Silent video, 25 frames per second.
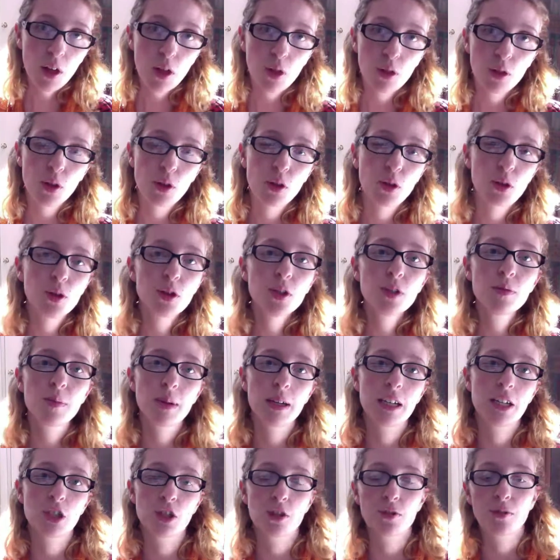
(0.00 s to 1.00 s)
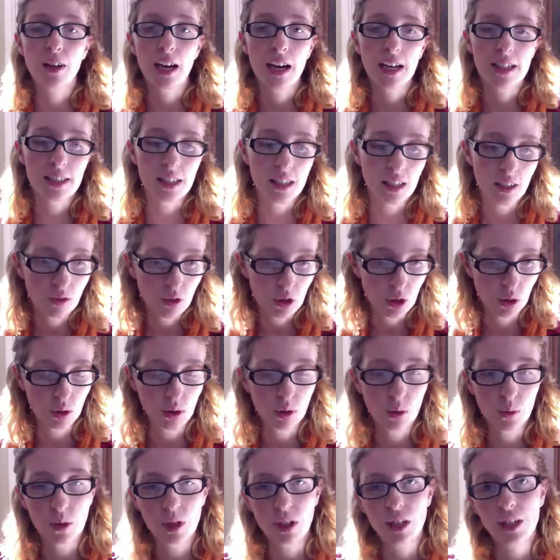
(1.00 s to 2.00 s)
The third major facet of
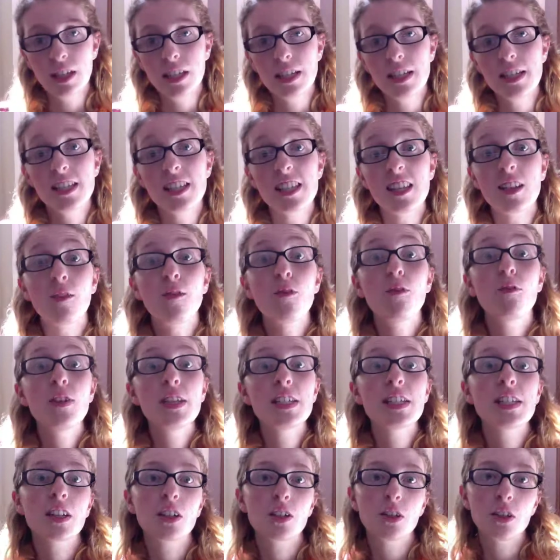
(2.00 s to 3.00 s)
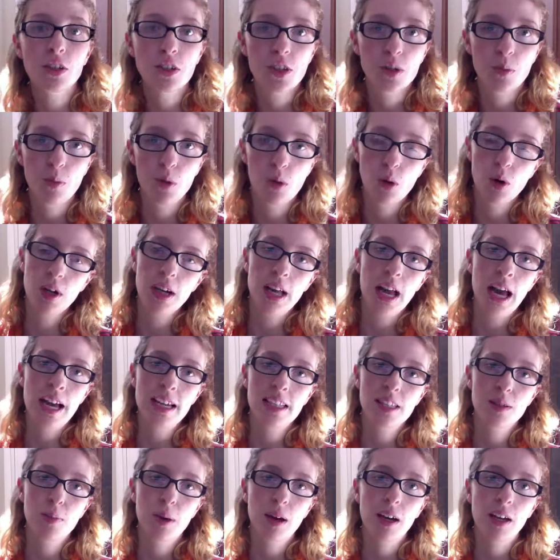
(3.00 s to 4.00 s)
doula work is the physical support
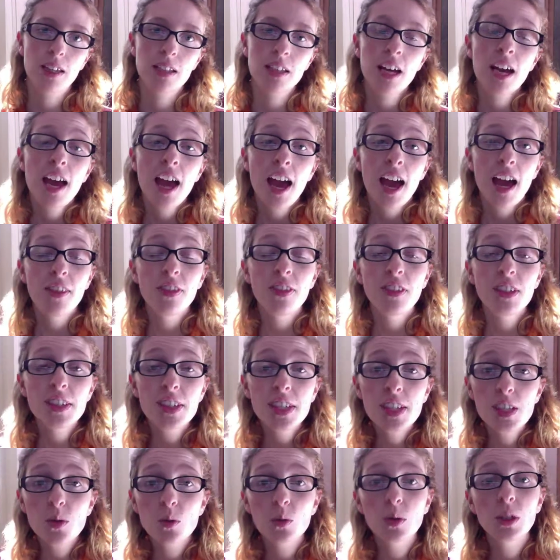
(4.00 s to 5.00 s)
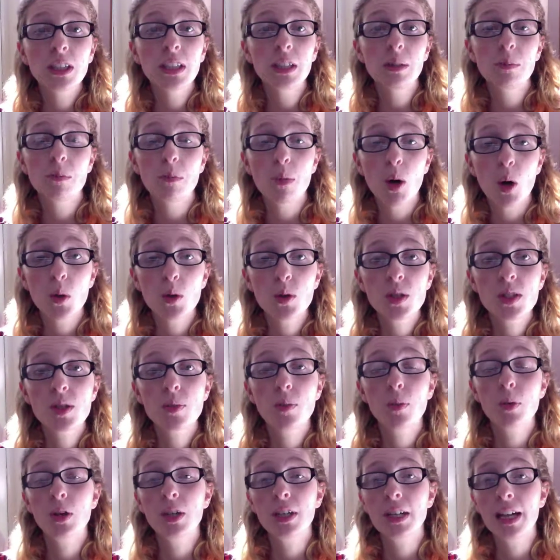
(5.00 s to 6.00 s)
aspect, and this is really
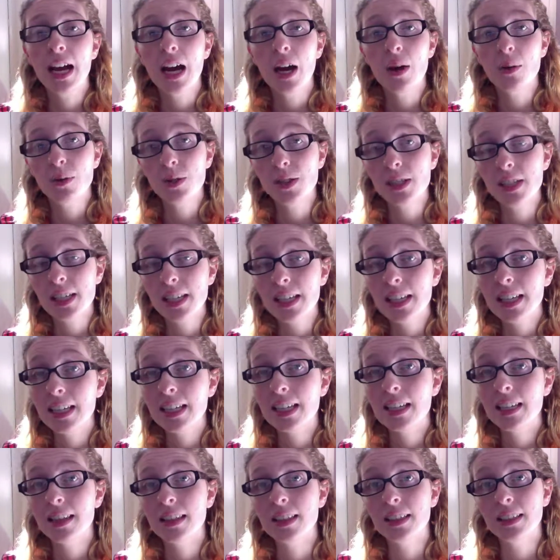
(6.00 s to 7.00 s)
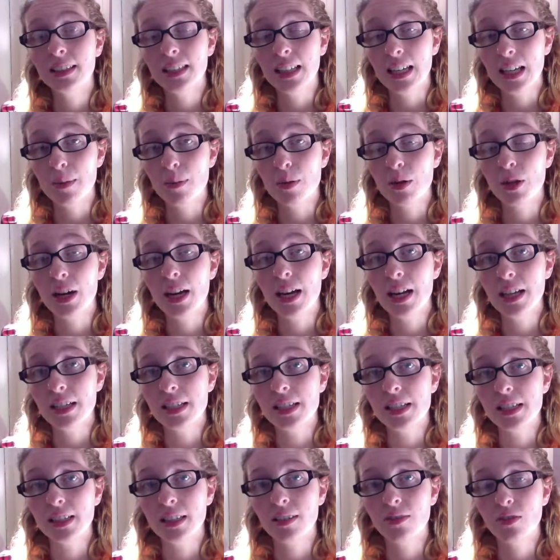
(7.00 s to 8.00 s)
most pronounced in the labor and
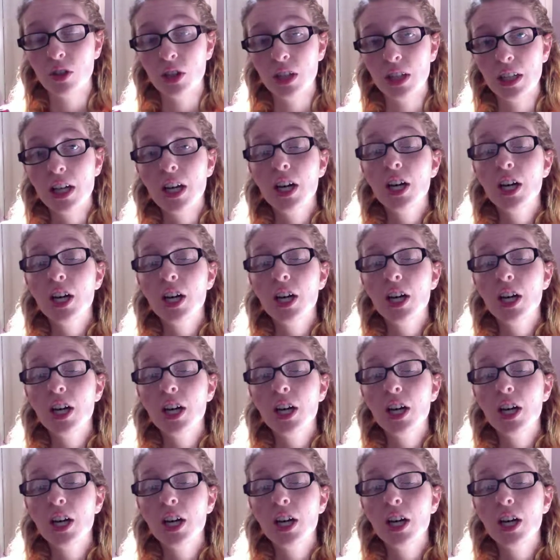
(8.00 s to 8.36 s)
delivery.